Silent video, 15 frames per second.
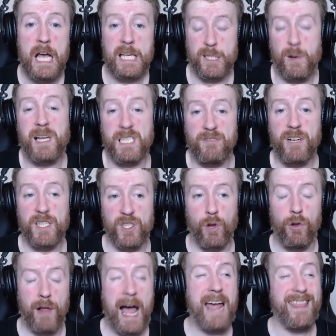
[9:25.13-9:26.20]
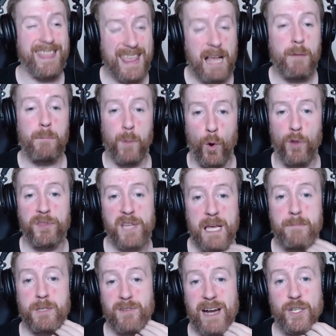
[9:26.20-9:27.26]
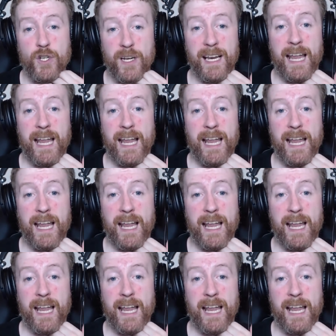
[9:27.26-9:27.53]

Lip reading: So as a result, I think both teams are actually